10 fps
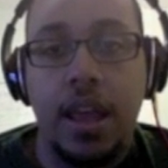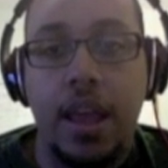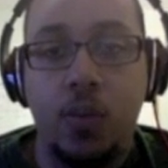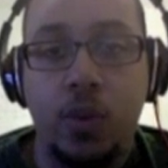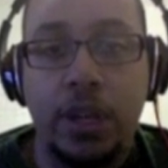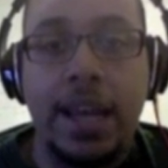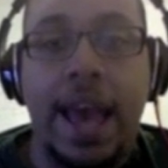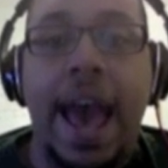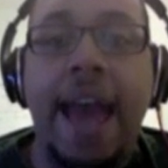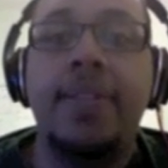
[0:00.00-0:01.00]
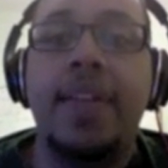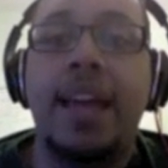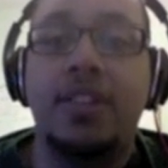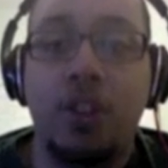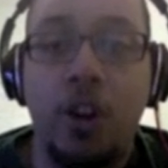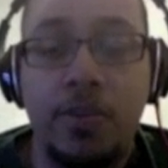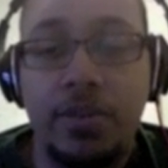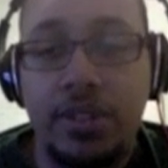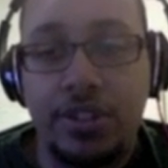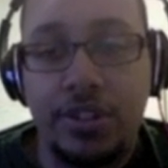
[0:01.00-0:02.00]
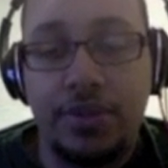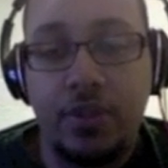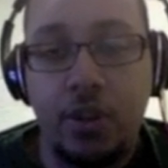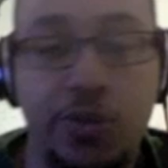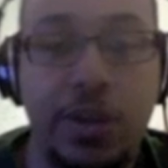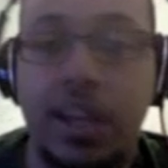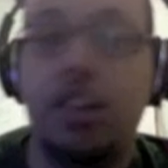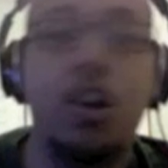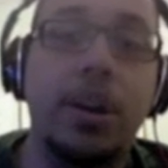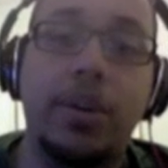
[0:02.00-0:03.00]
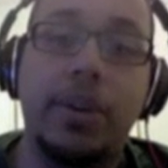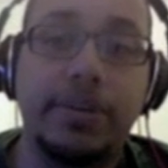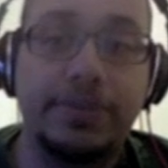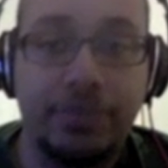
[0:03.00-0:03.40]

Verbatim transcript: We need to add that to the current position, or not going to go anywhere.